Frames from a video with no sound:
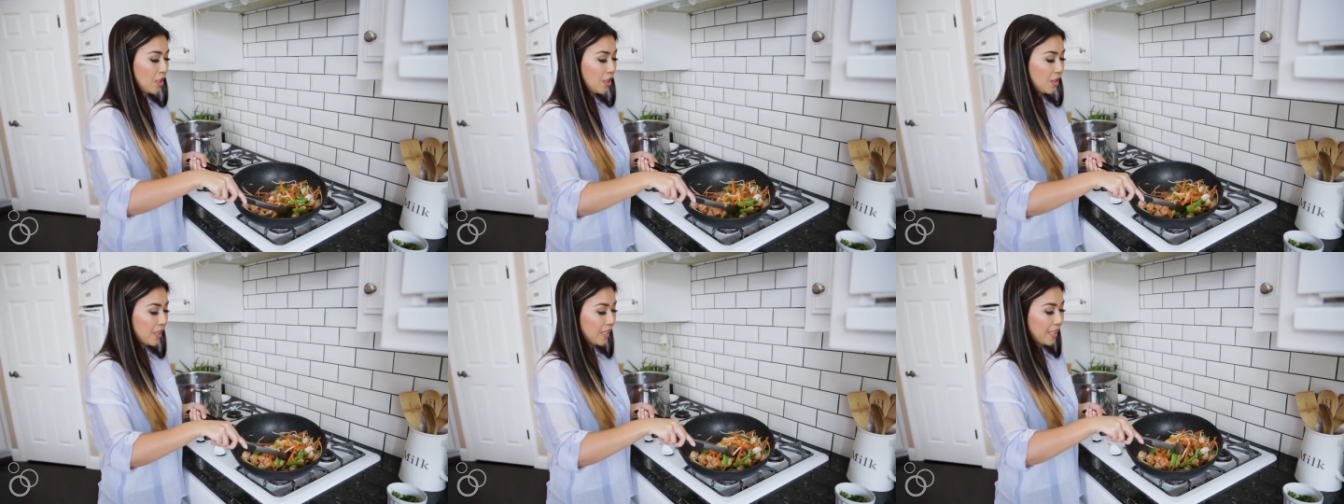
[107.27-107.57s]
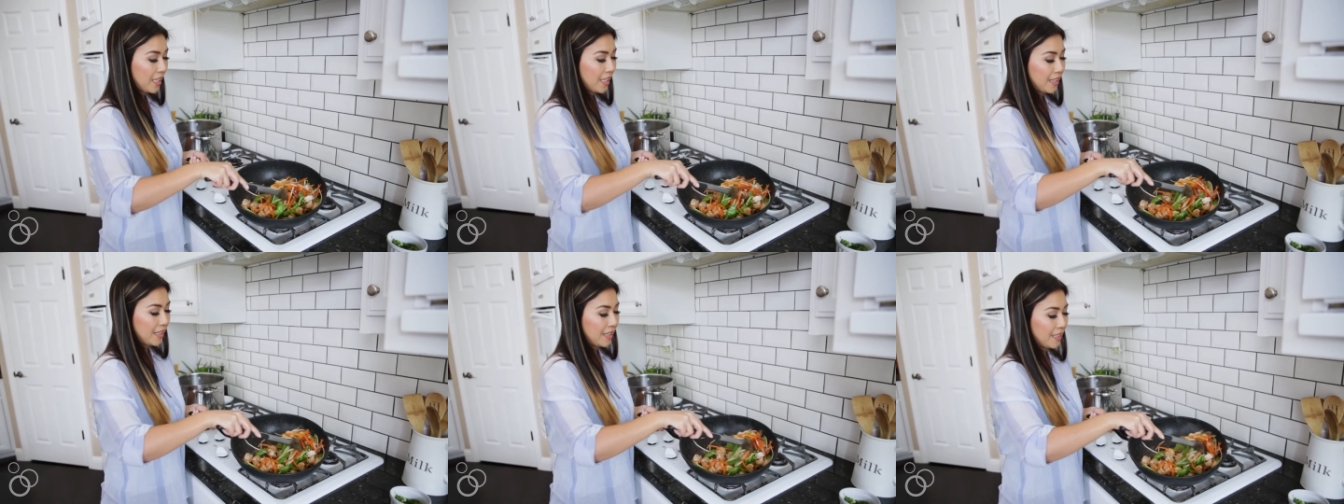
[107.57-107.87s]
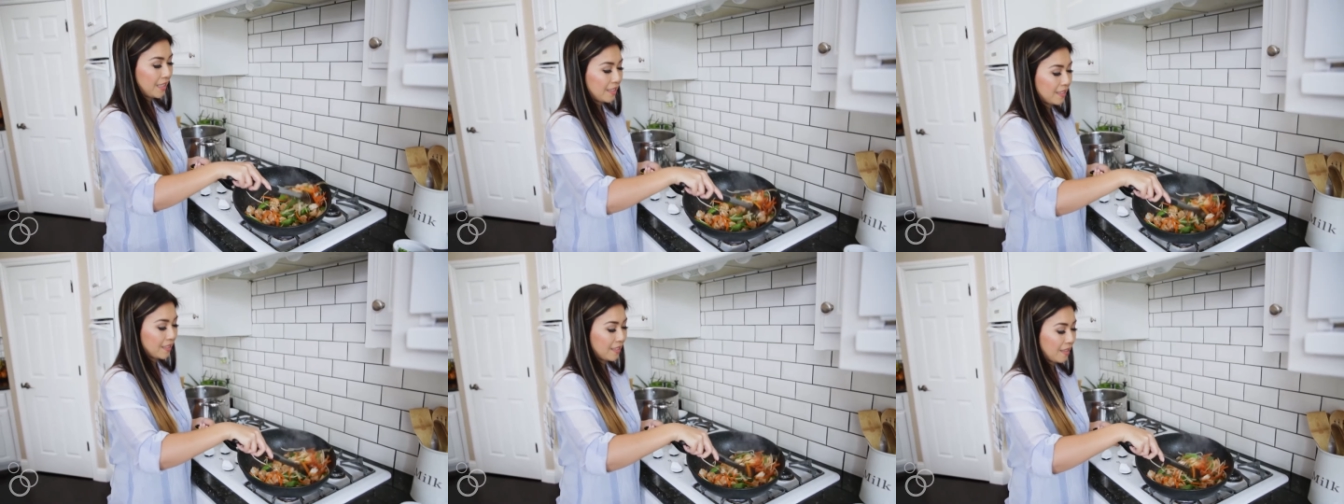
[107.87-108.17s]
you can eat
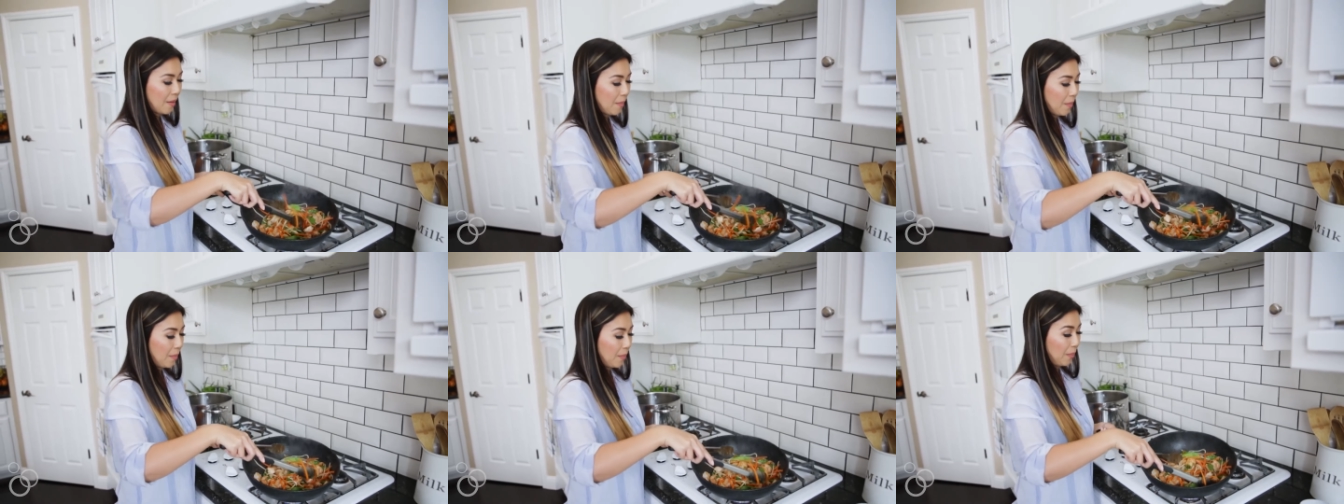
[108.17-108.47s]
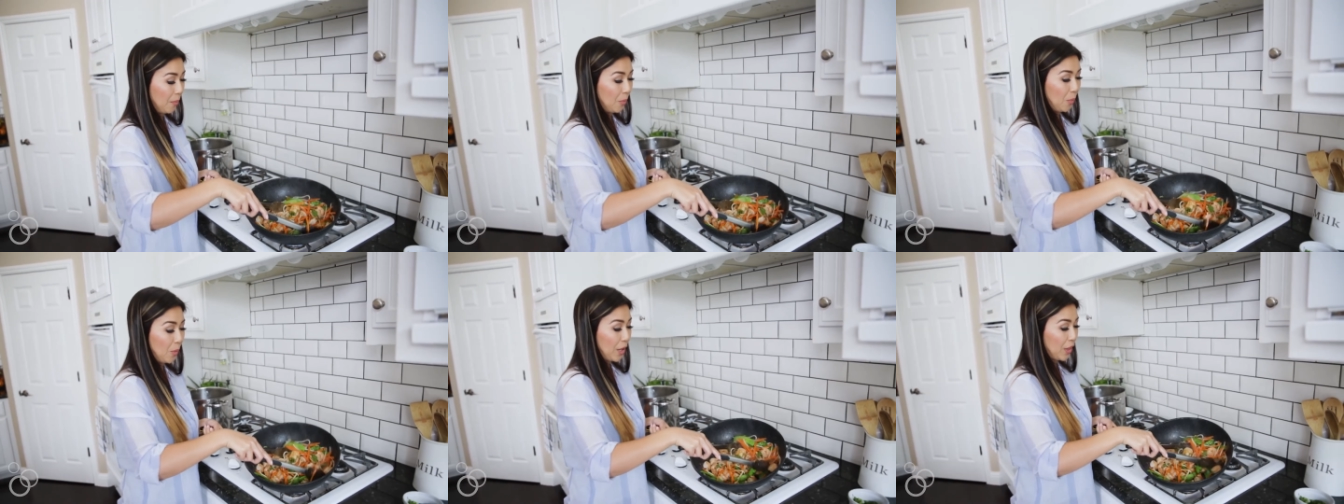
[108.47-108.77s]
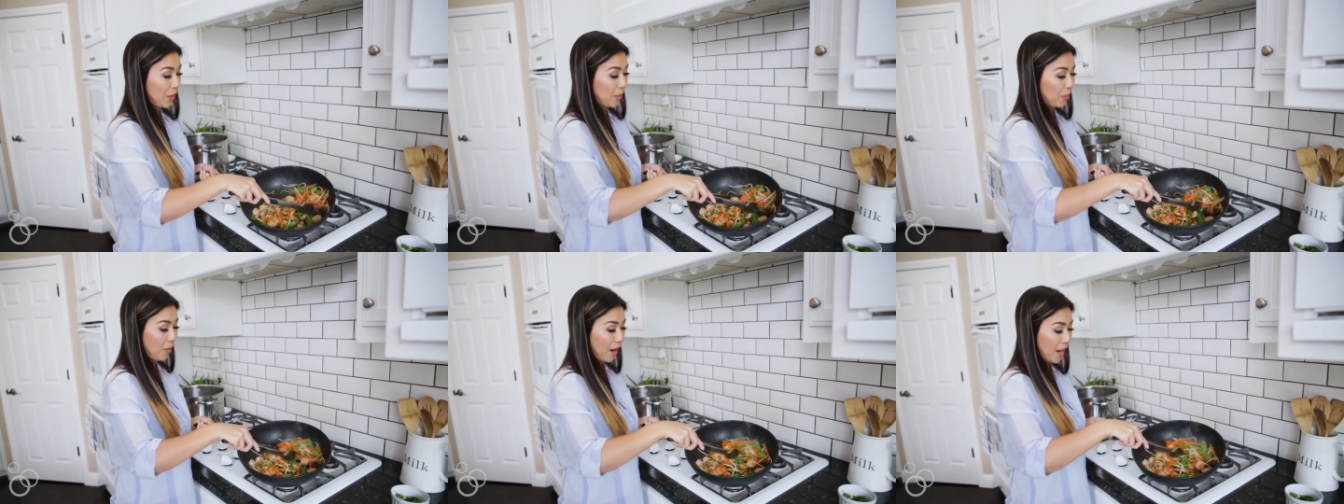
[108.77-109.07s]
this
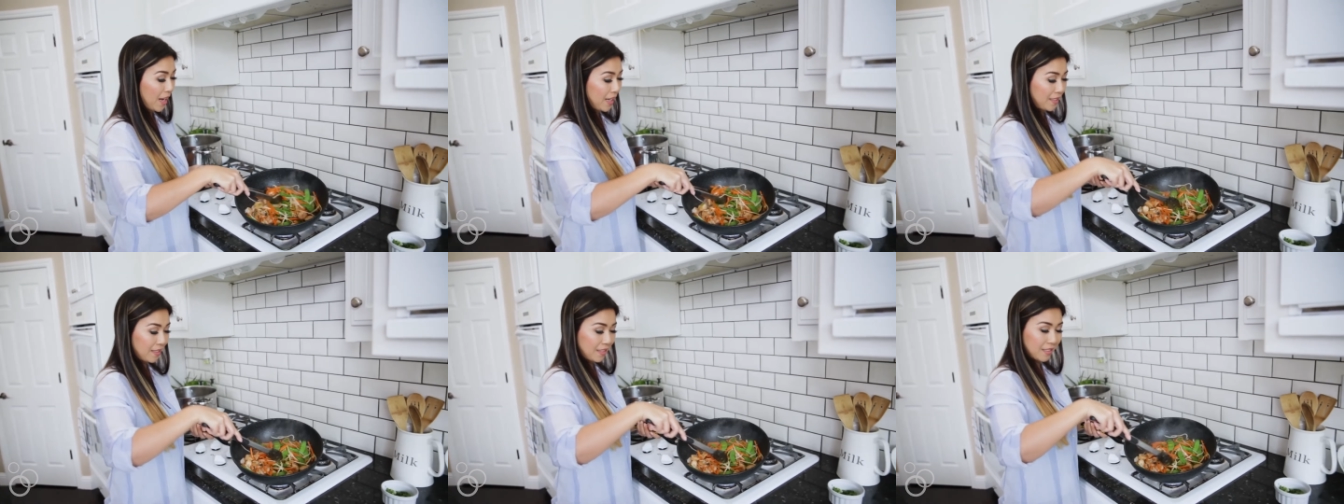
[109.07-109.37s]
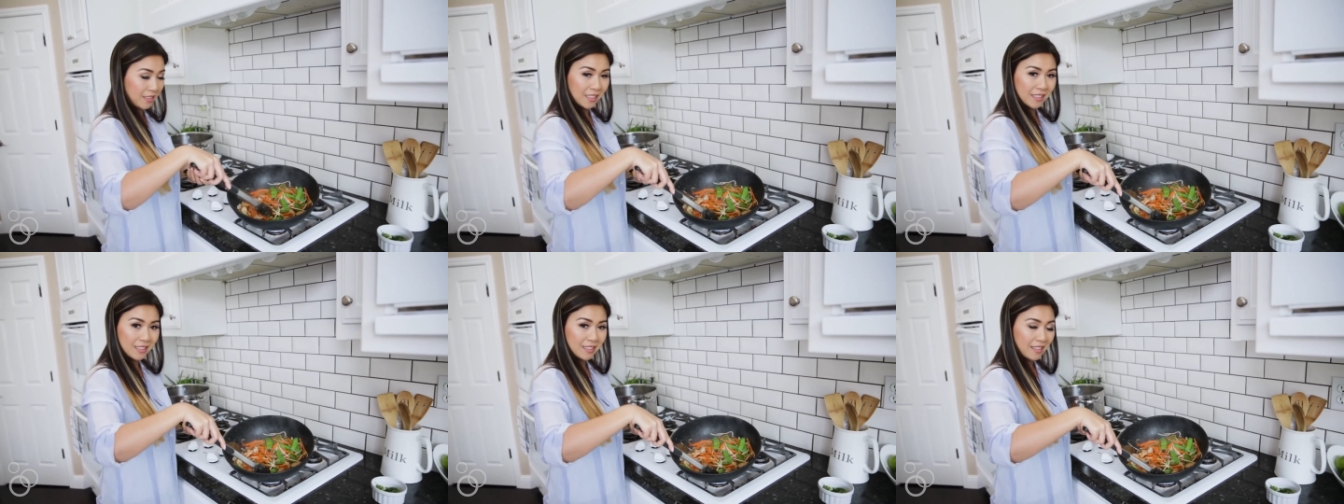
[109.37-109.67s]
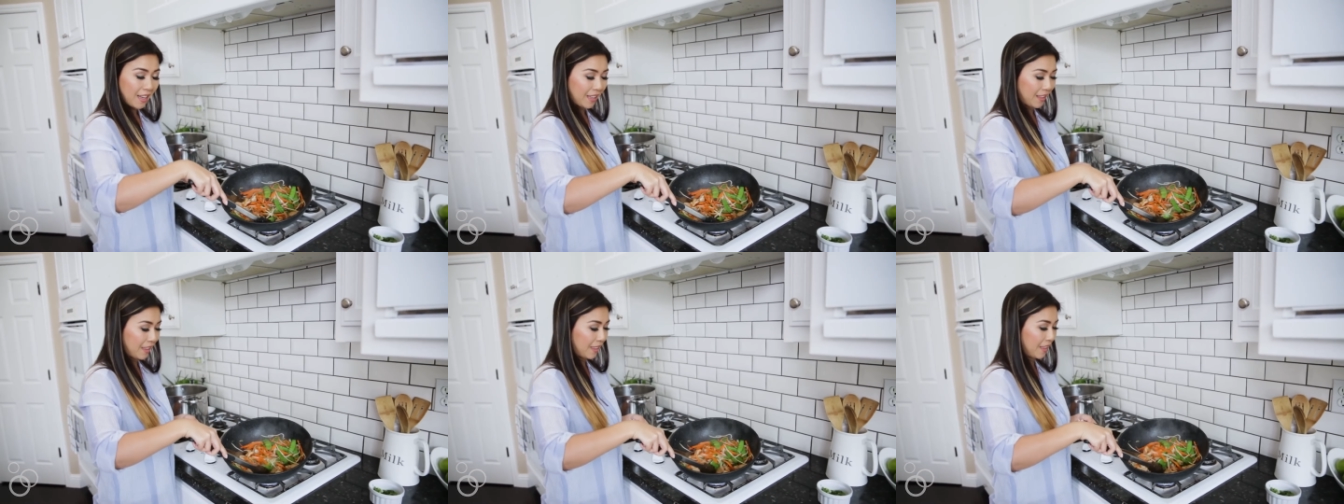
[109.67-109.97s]
with rice just like